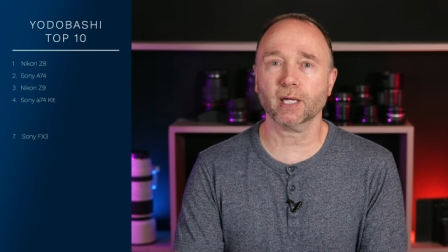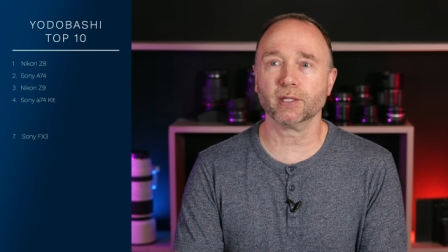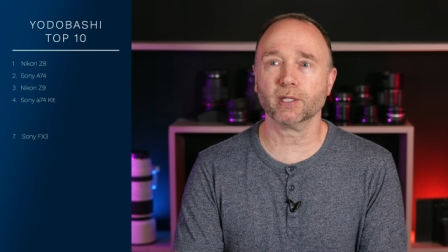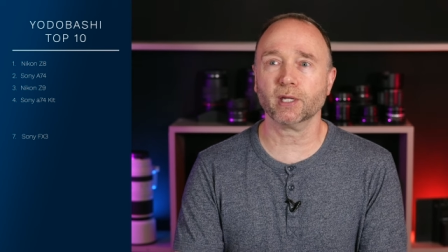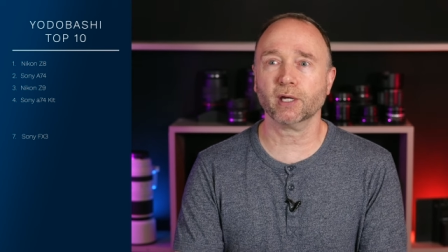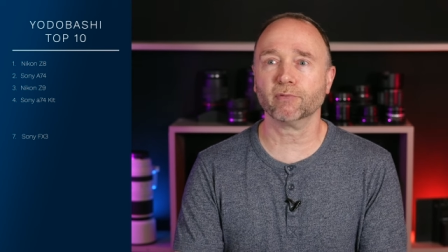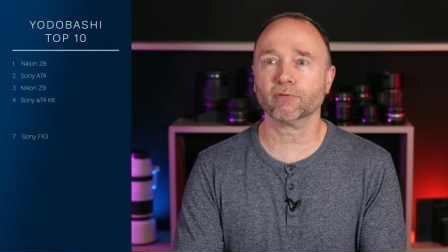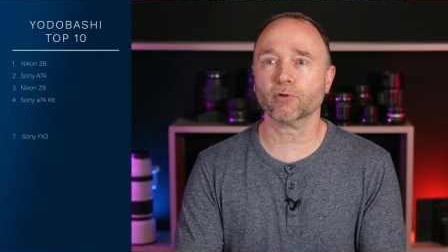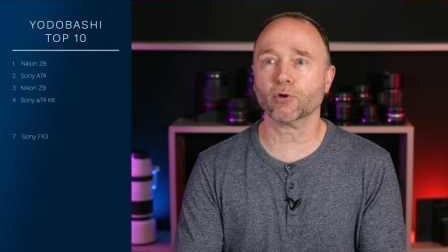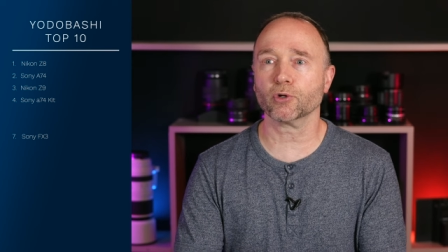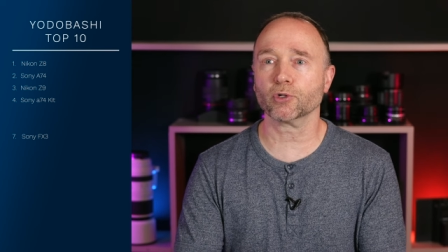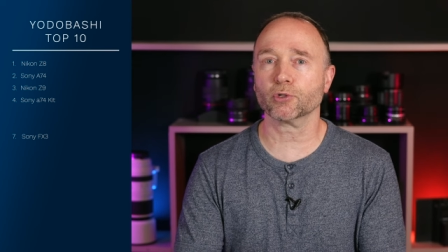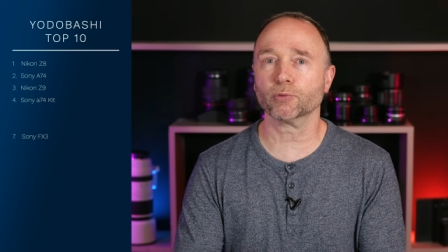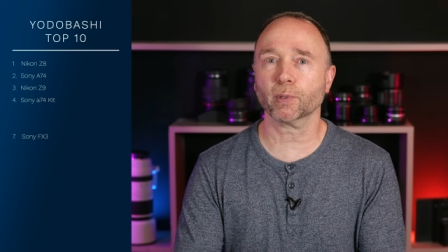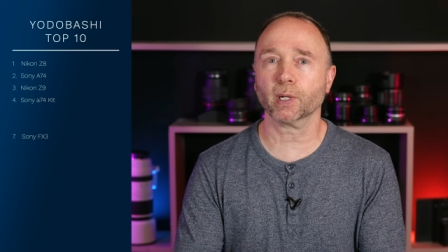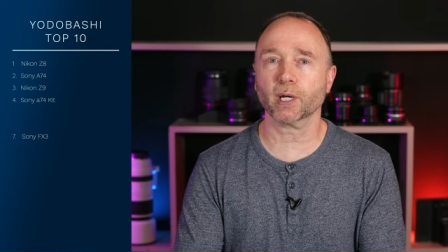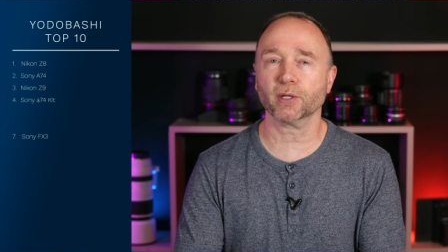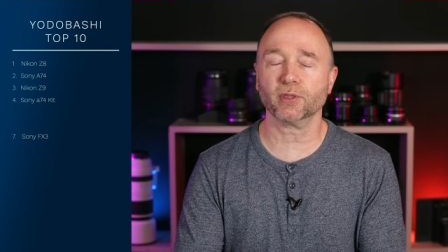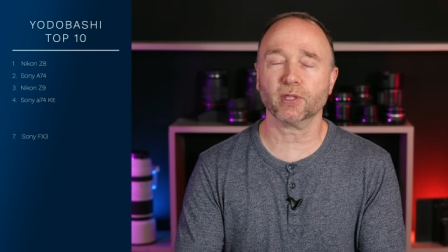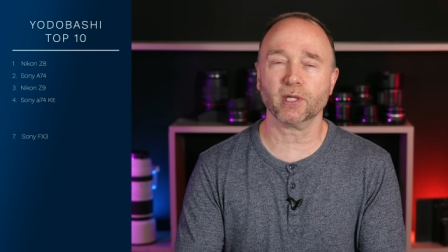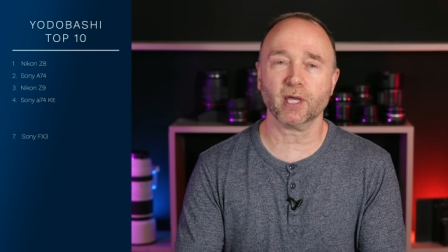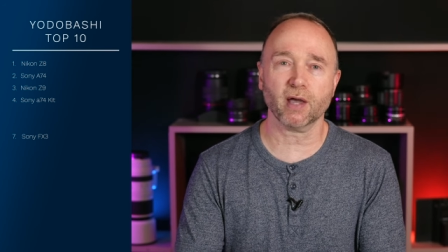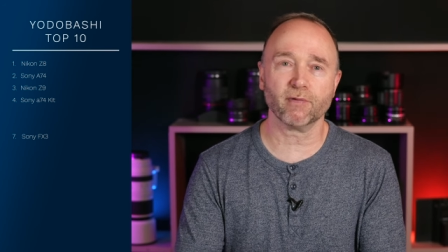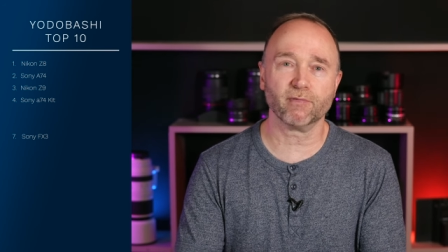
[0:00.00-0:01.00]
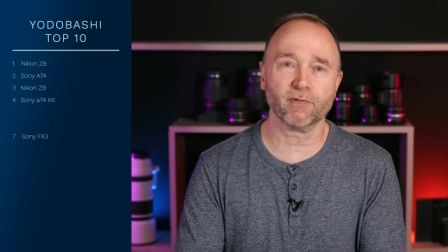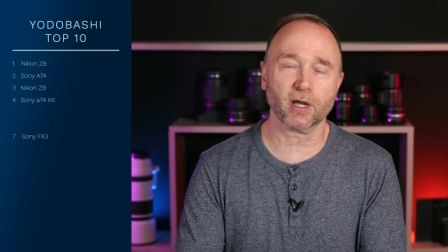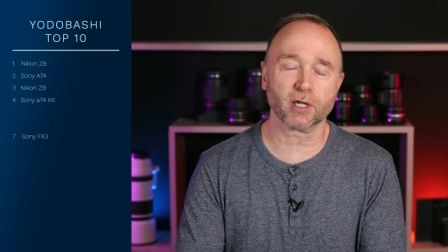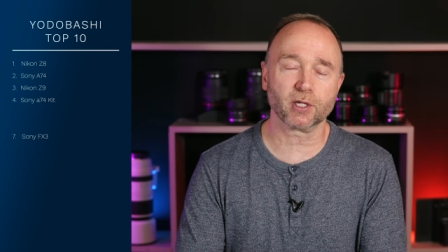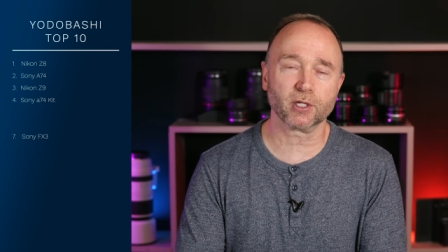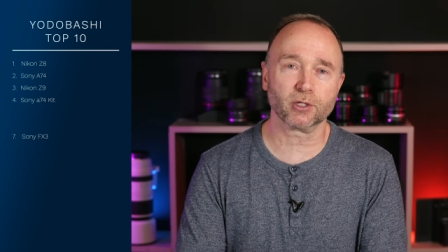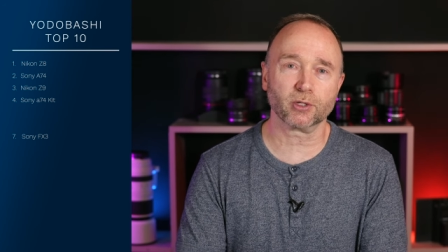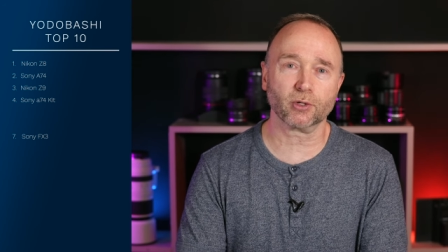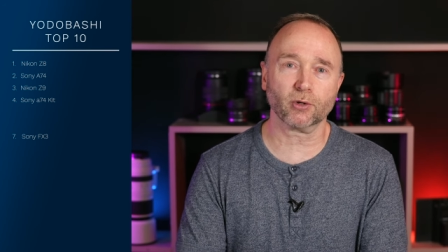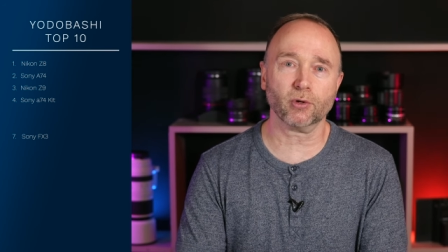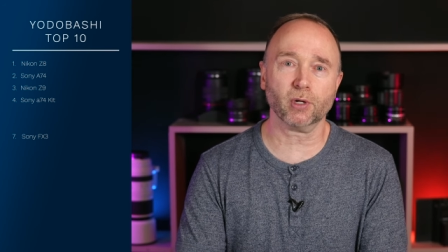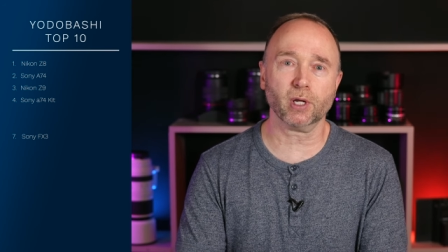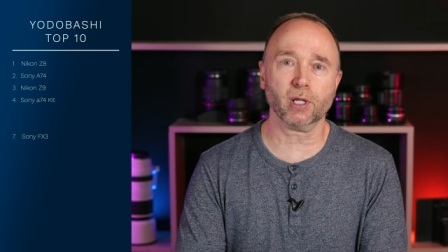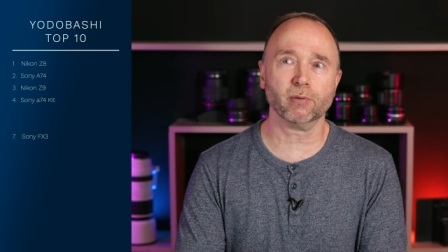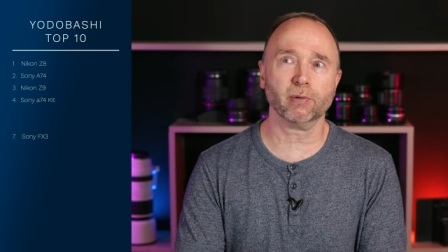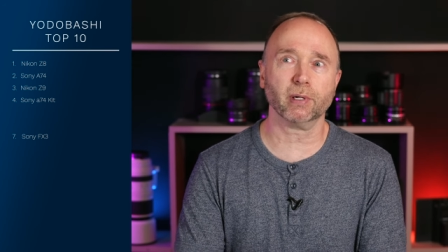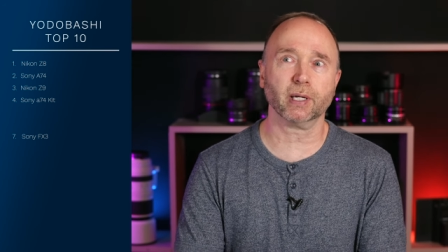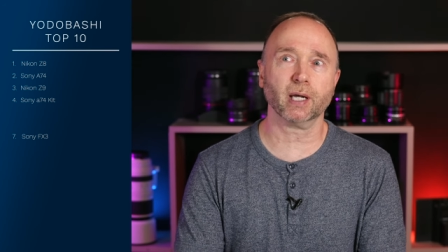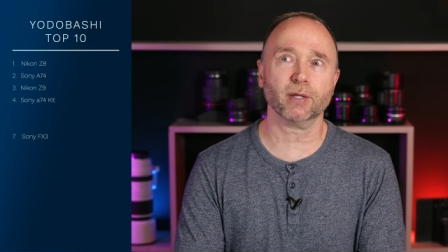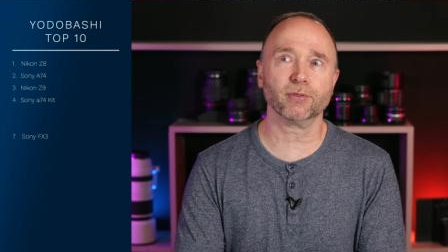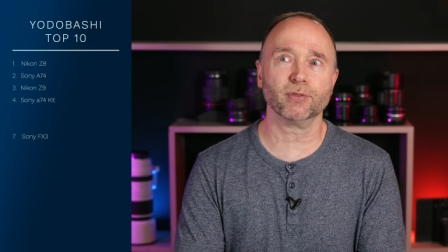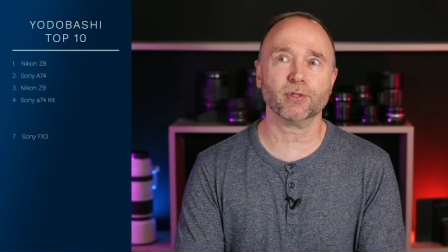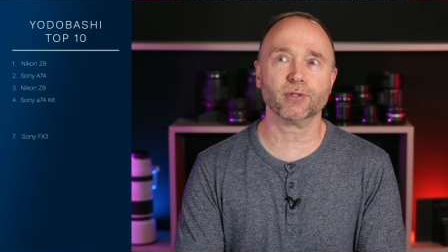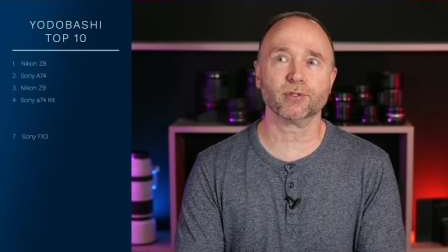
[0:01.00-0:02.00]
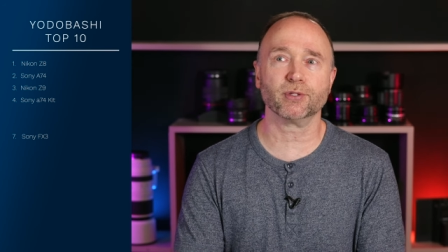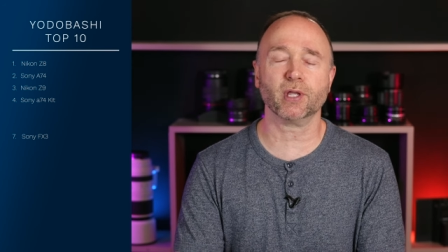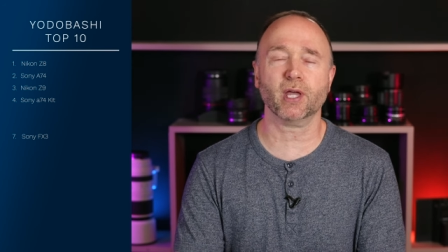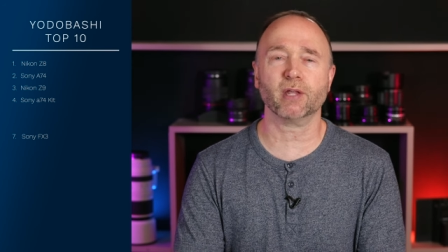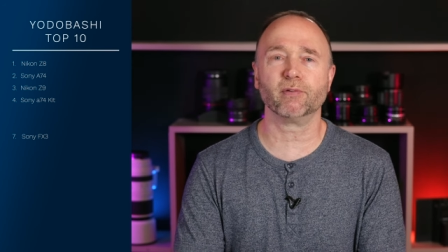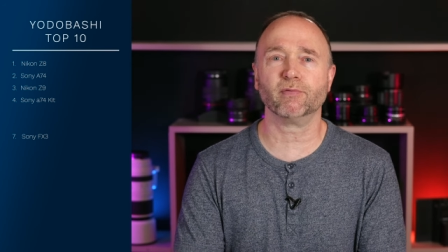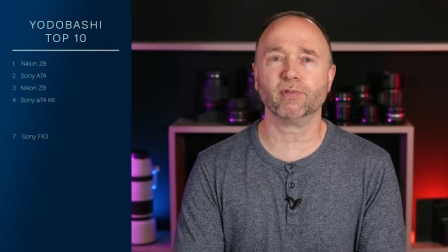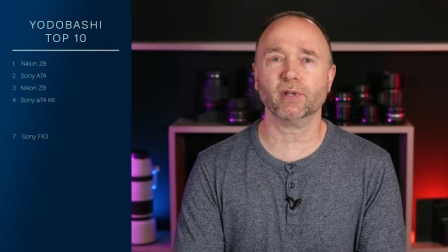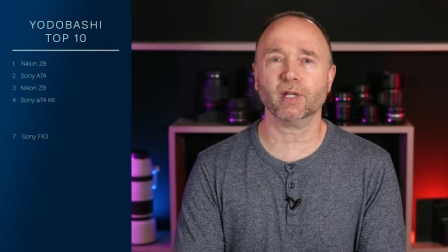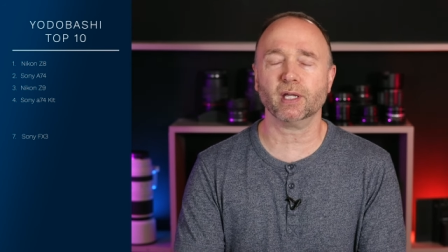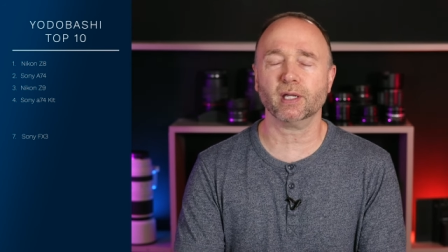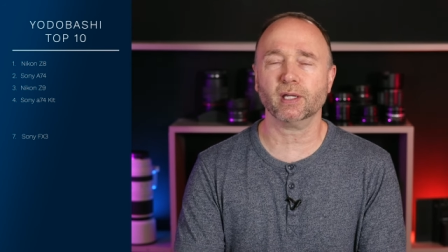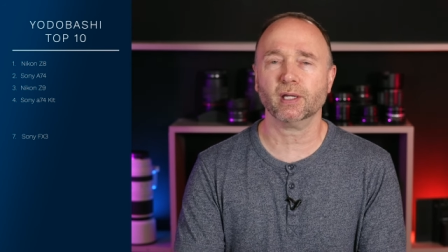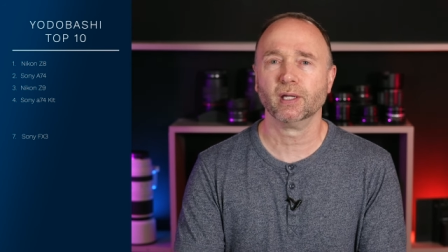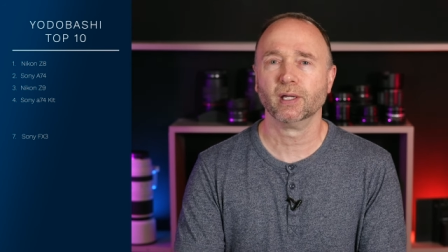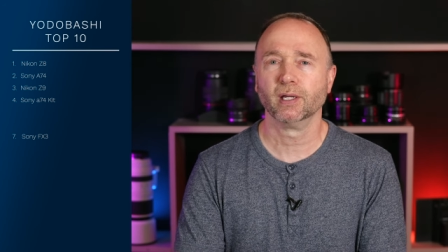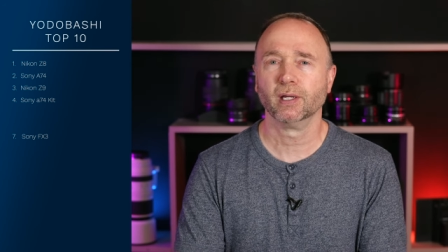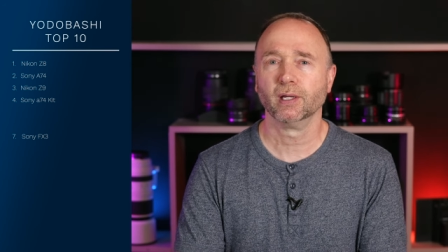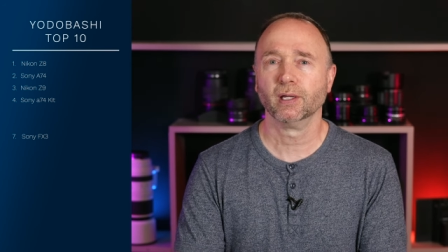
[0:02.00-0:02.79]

And then, of course, we got the F X thirty, we got the Z V